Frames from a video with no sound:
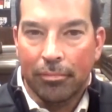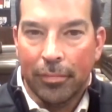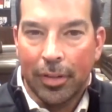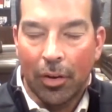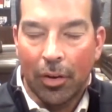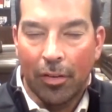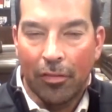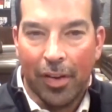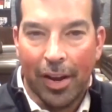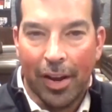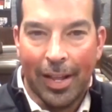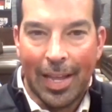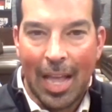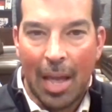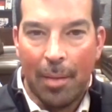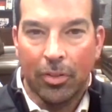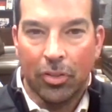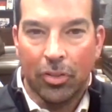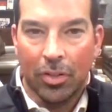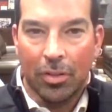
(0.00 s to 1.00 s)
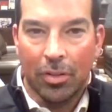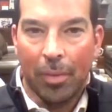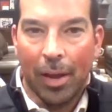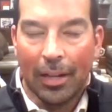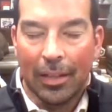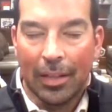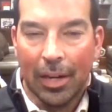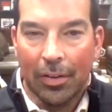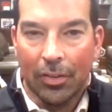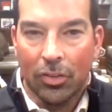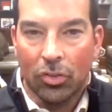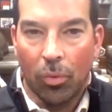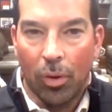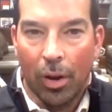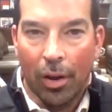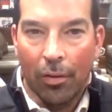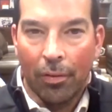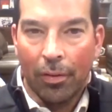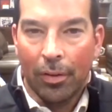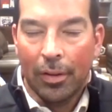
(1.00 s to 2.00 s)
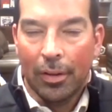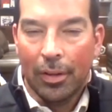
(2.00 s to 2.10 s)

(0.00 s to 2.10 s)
you know, and find a chemistry back there as well.